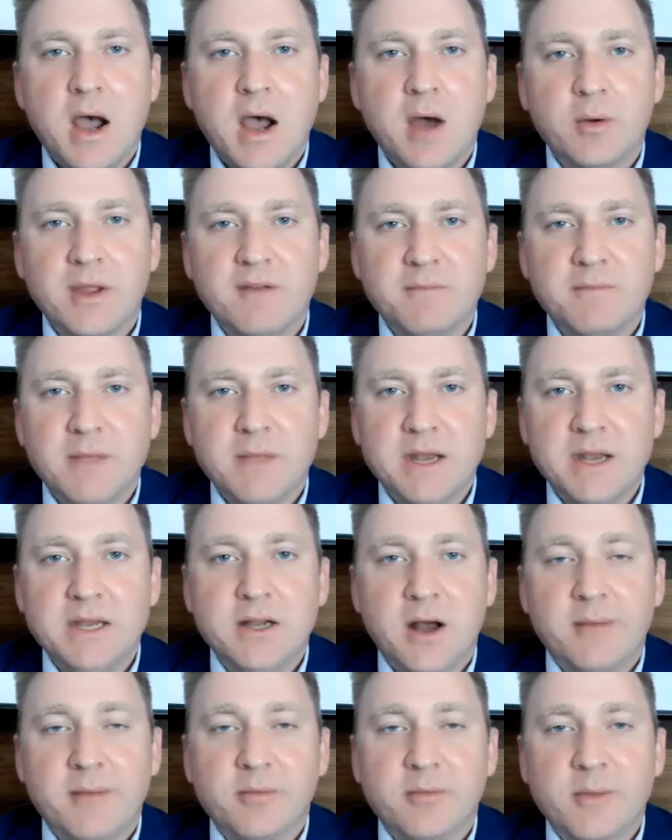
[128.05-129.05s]
We have many
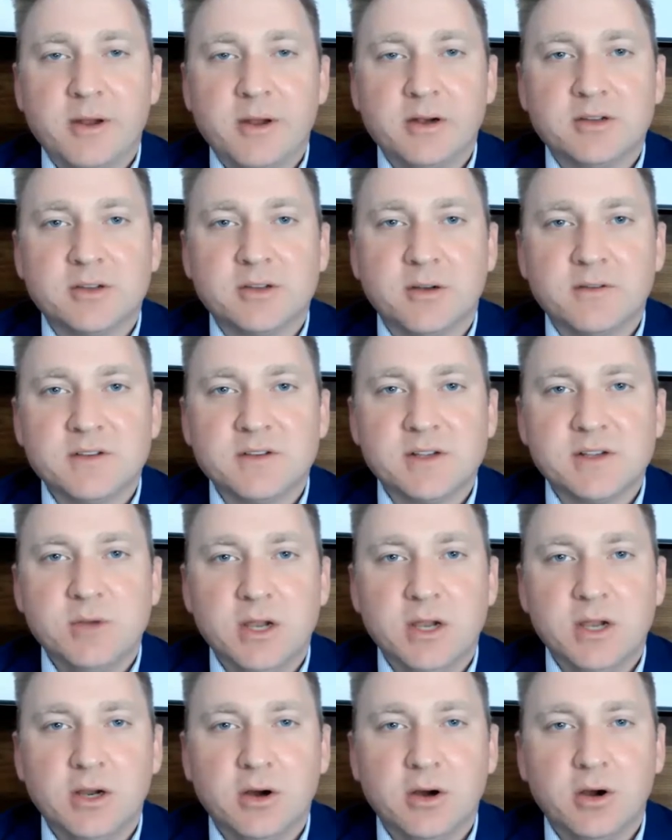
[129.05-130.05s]
complimentary services we
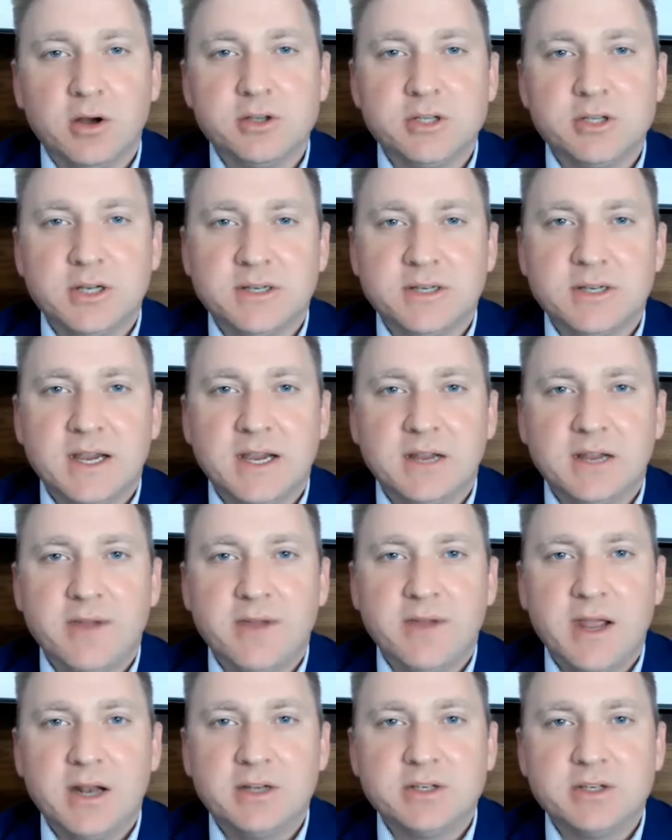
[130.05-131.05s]
encourage you to take
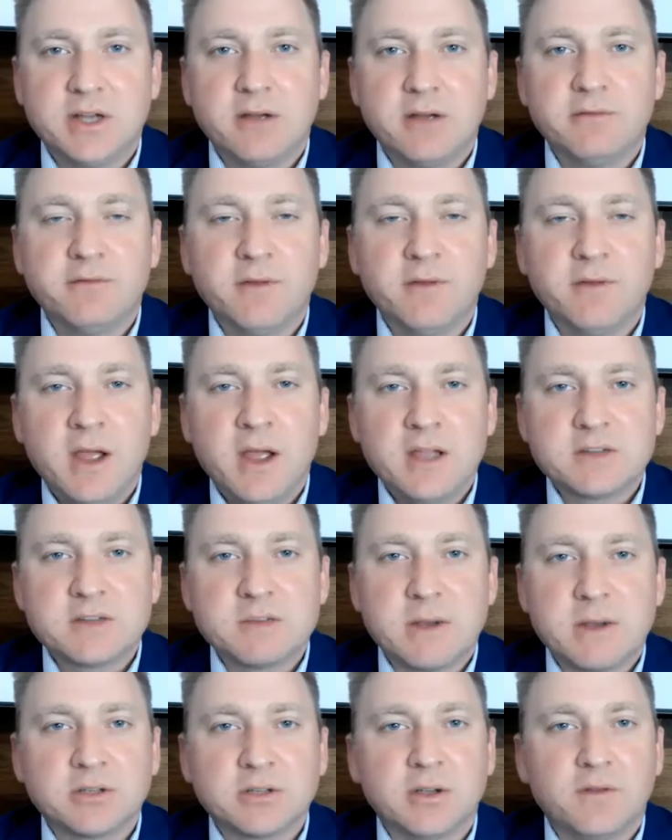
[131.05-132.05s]
advantage of,
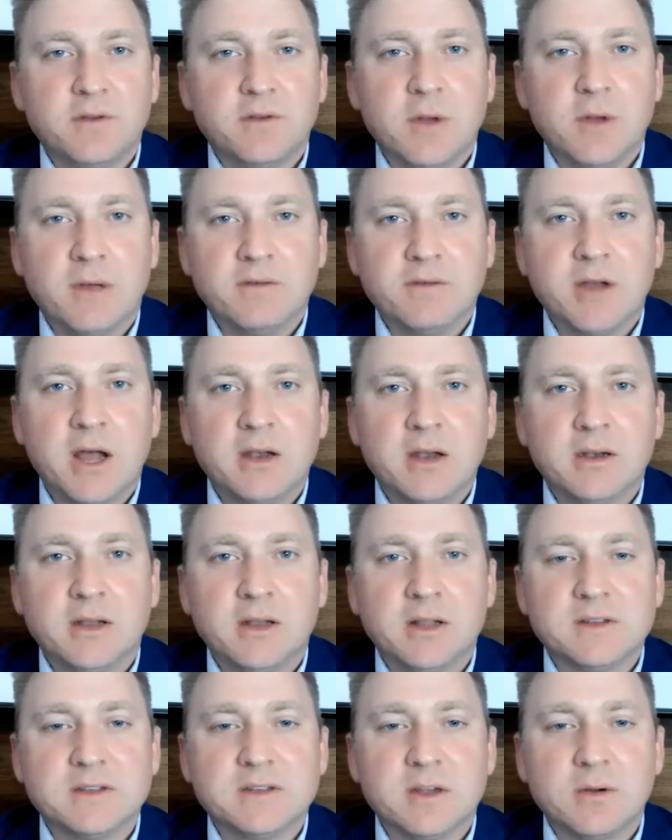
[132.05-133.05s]
especially if you have not
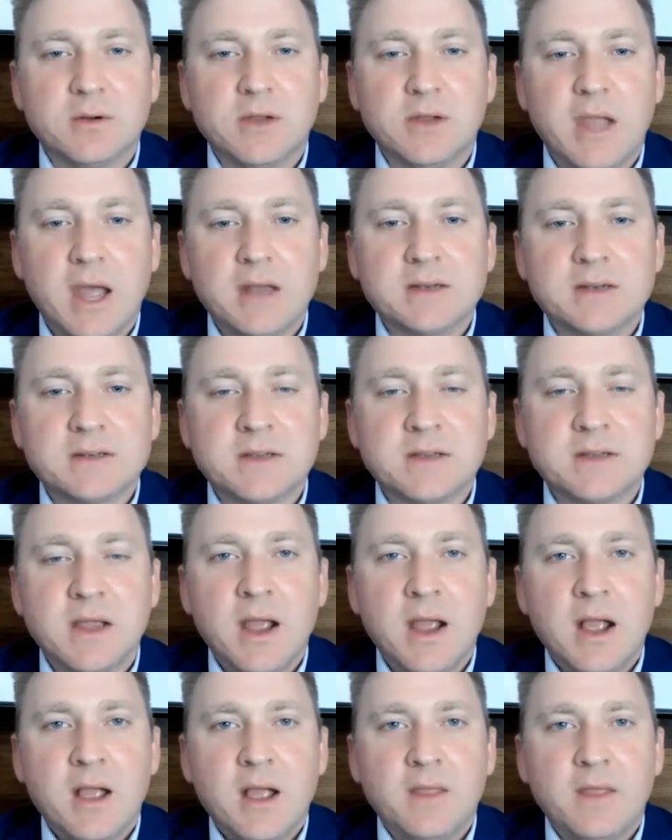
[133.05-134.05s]
done so yet.
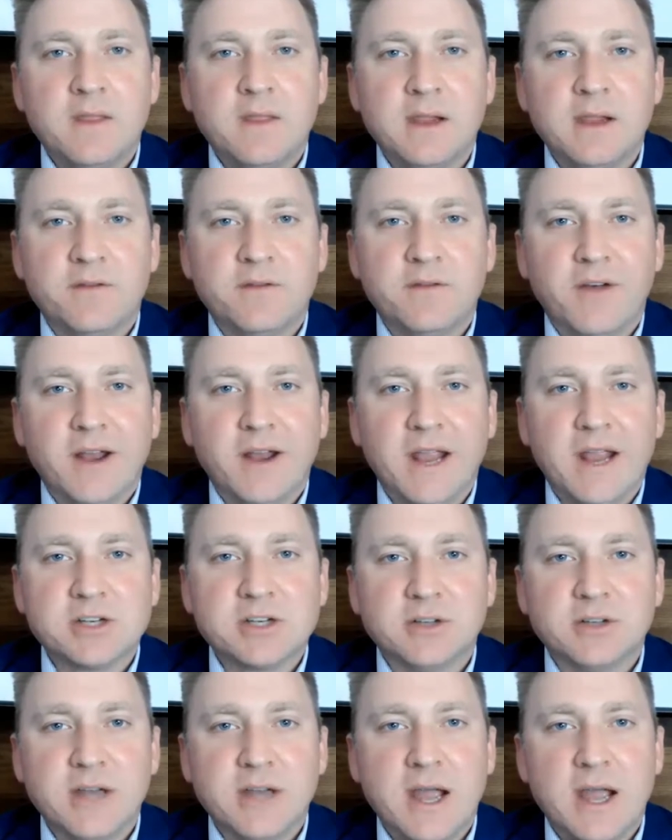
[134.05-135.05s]
The
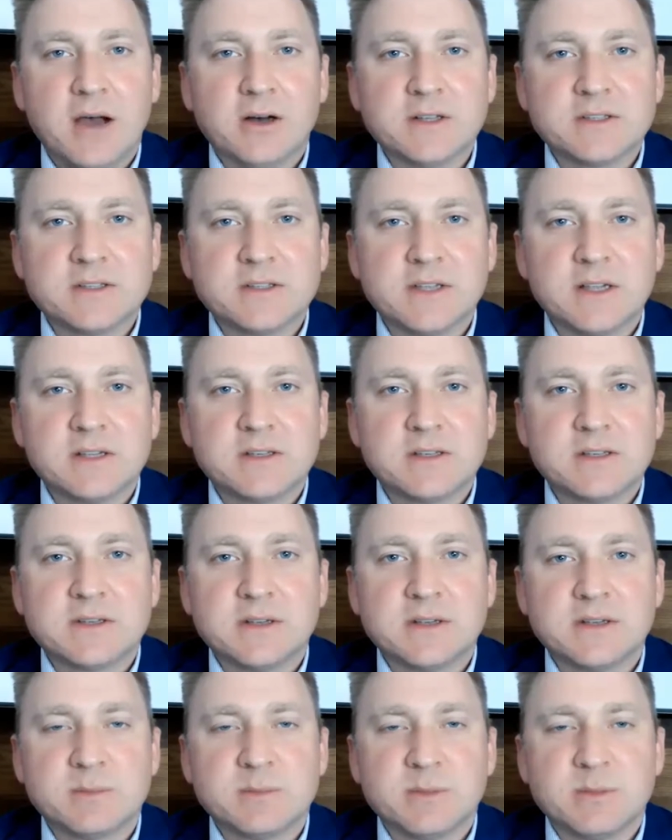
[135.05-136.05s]
financial analysis,
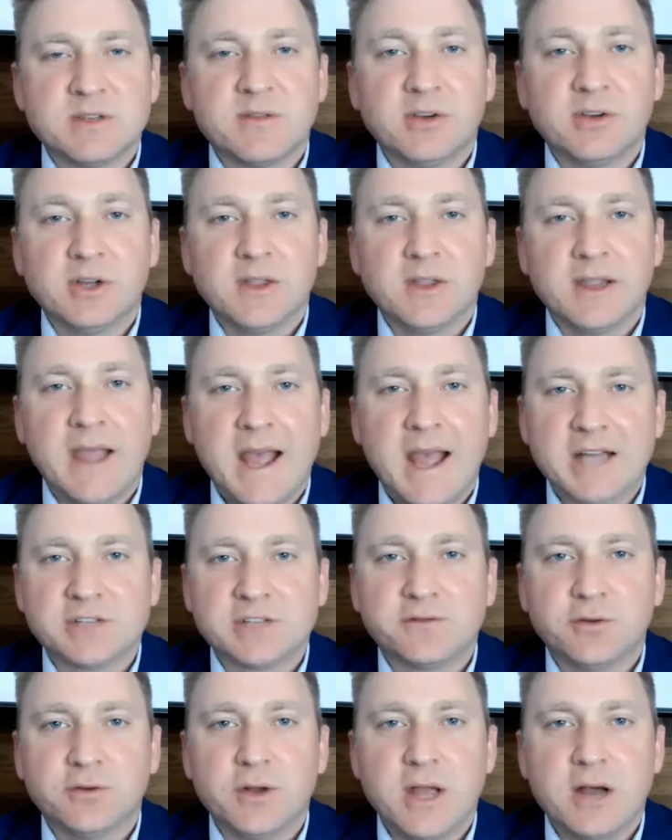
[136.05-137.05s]
specifically the cash
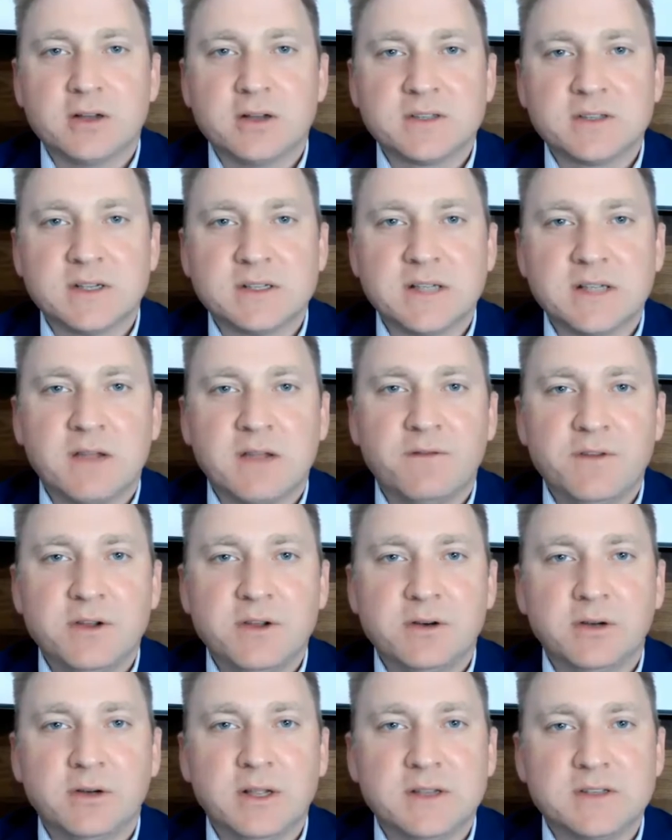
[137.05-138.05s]
flow analysis, I
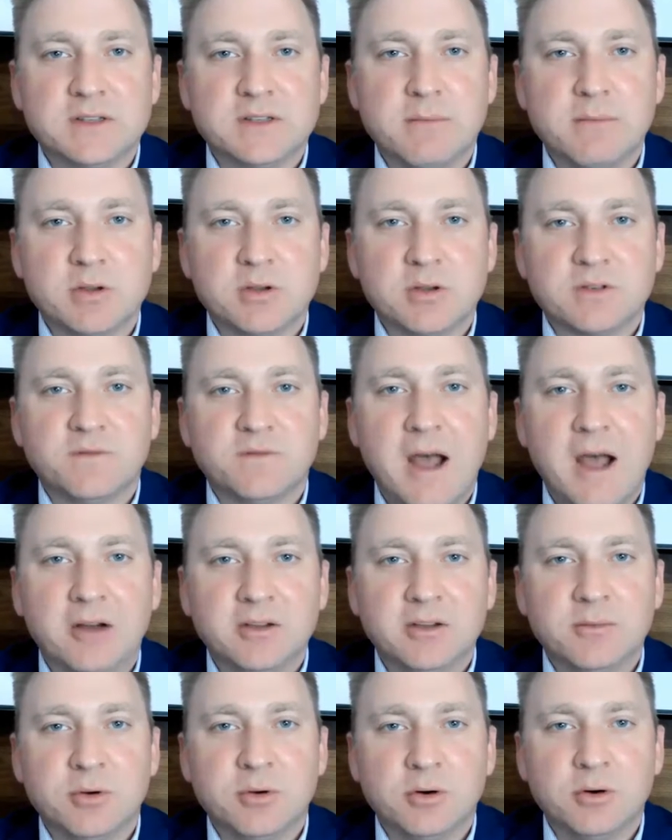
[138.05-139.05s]
feel is the most
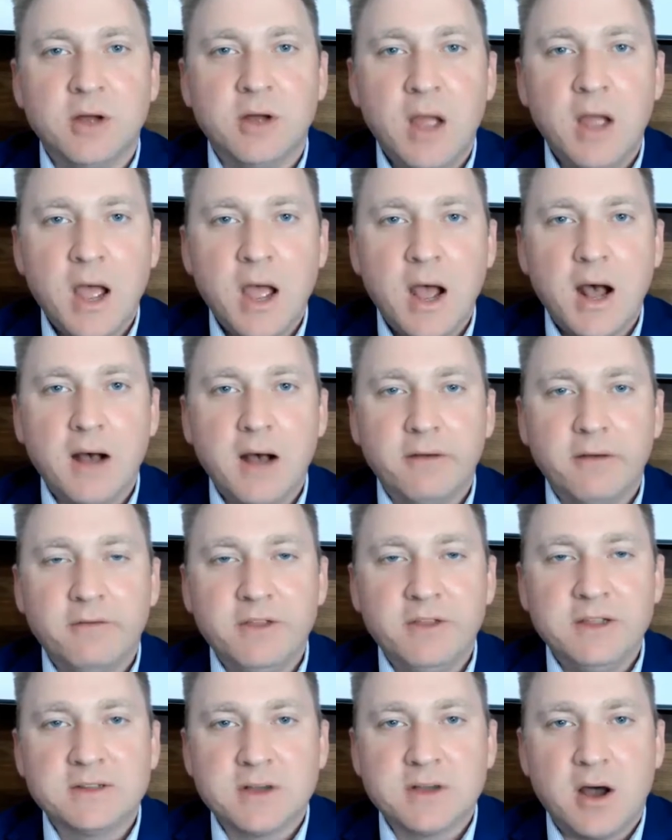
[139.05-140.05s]
valuable of
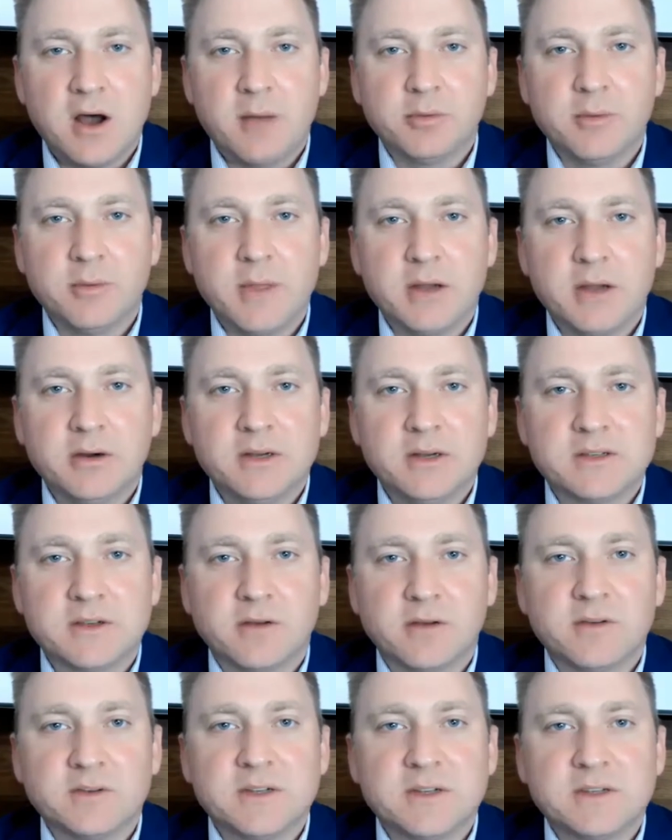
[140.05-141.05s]
these complimentary
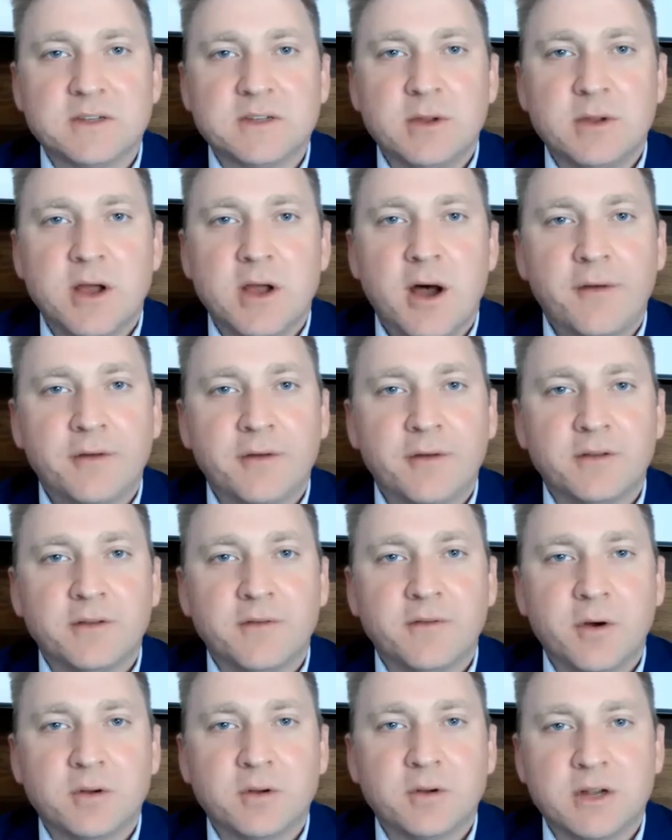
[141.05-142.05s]
services that we offer to
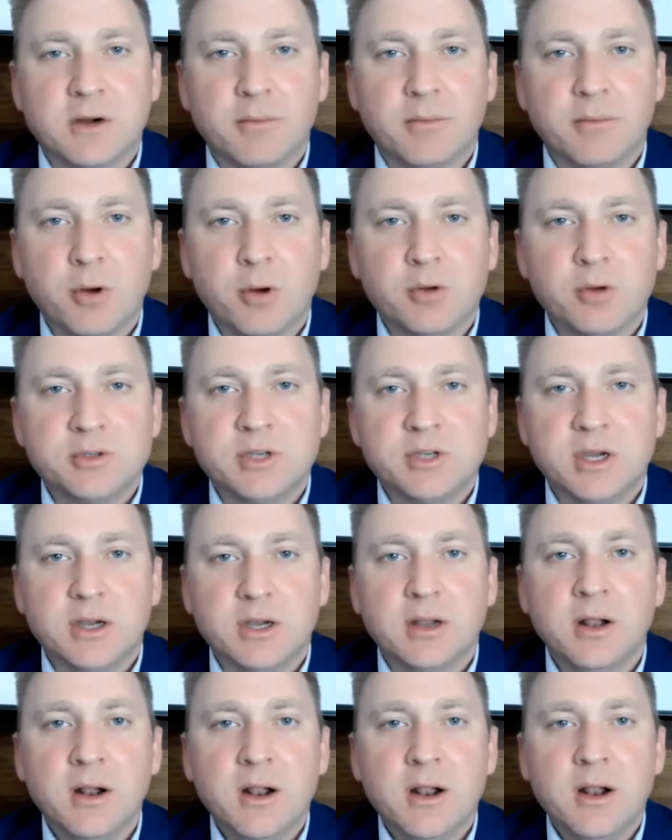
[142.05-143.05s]
folks that are
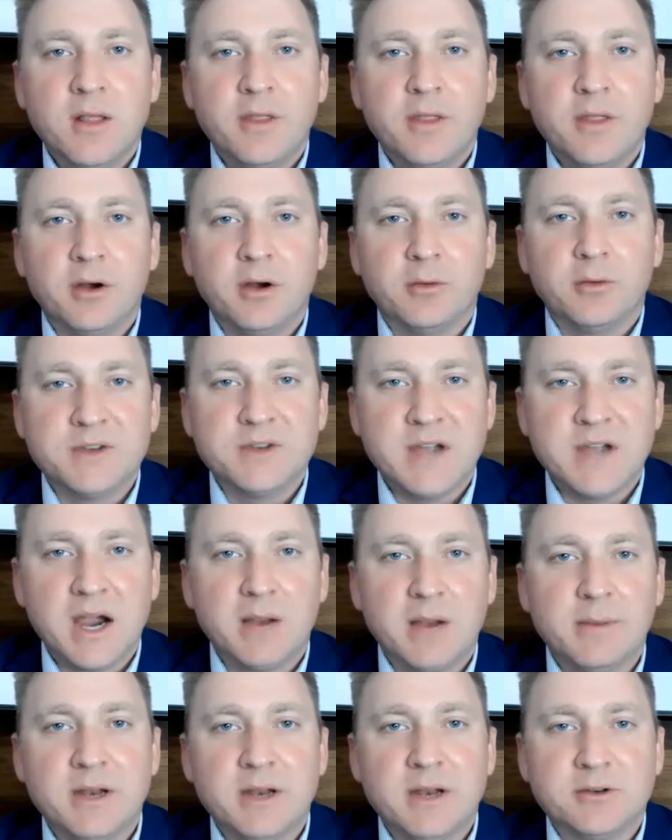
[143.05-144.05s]
approaching their
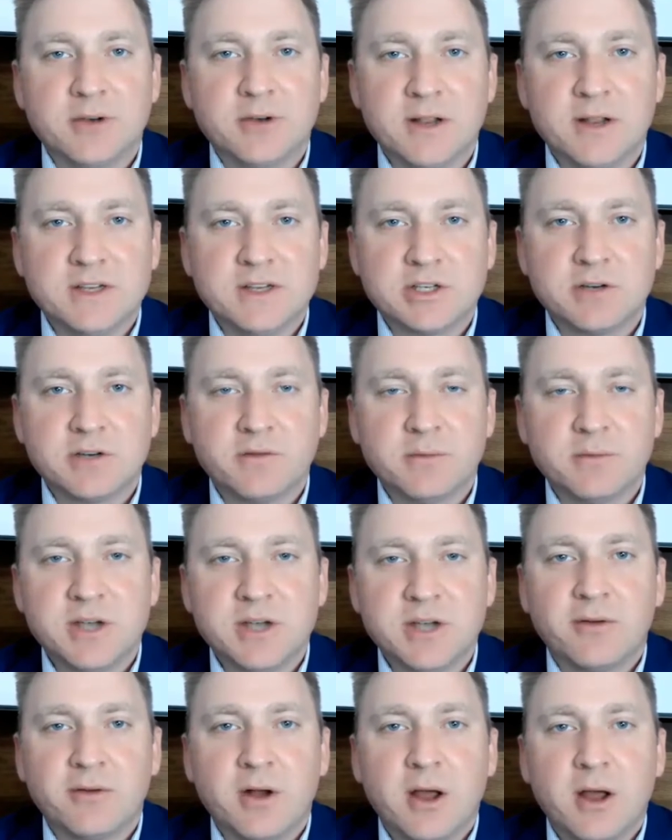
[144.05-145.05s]
retirement and transition from
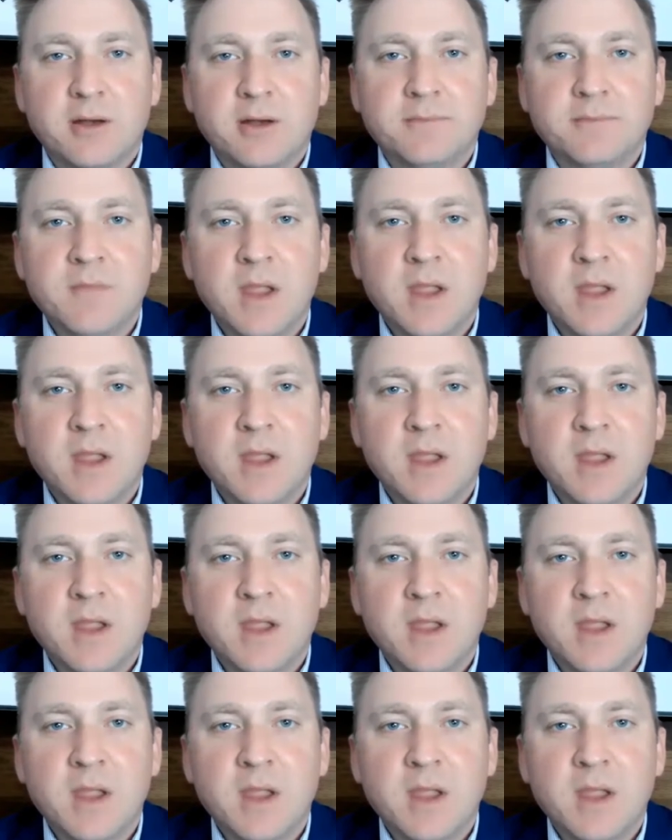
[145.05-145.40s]
Chevron.